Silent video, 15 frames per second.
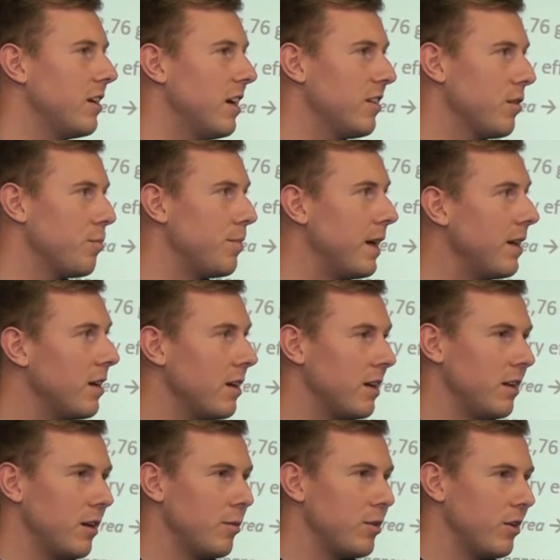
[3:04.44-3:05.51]
has a better
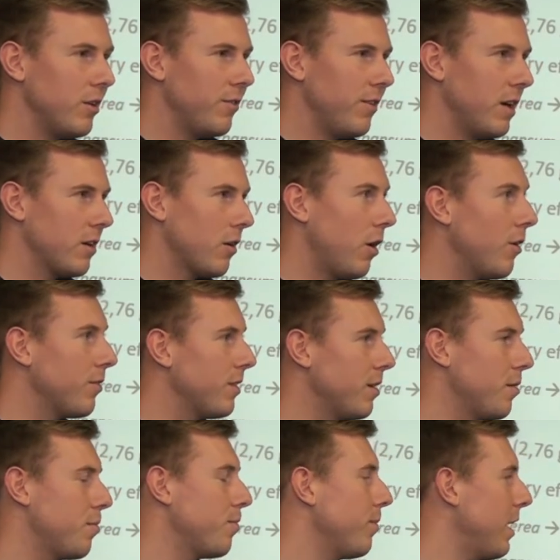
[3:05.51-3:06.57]
inhibitory effect of
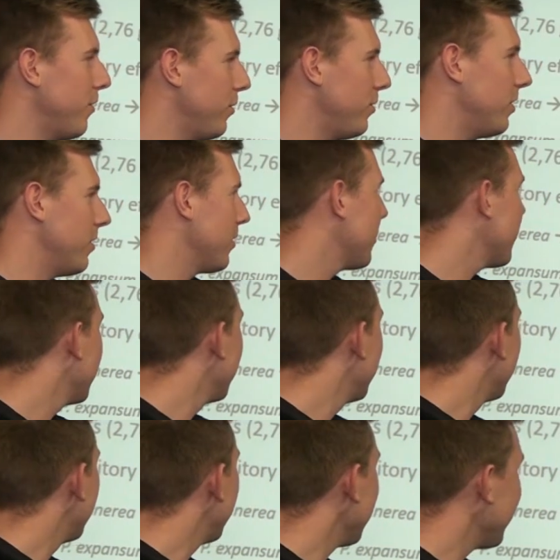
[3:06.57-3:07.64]
the pathogens.
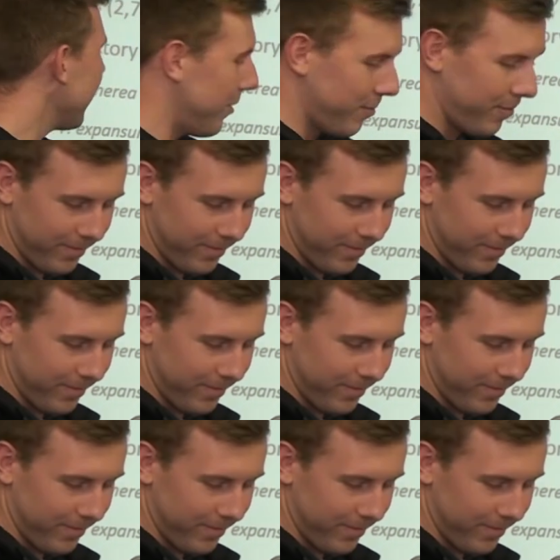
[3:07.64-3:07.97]
Thank you.